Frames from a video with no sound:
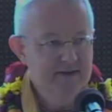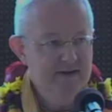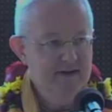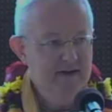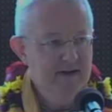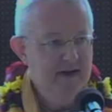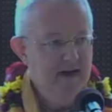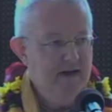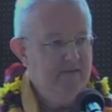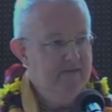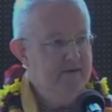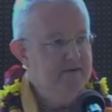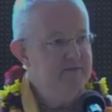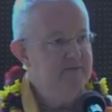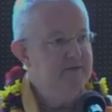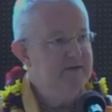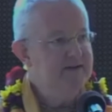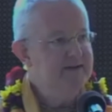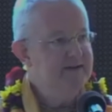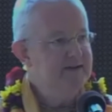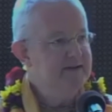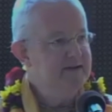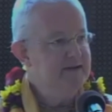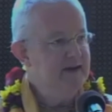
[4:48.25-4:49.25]
And when one
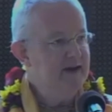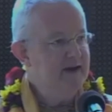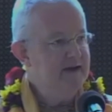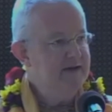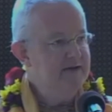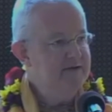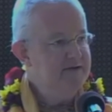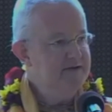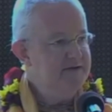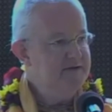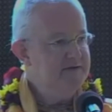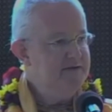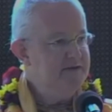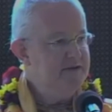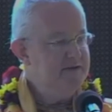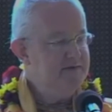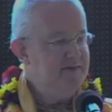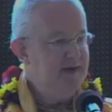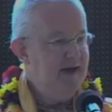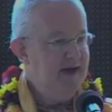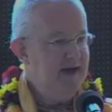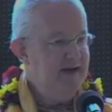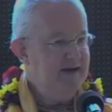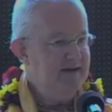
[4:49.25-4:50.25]
desires
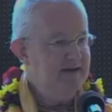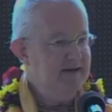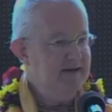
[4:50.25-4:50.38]
respect,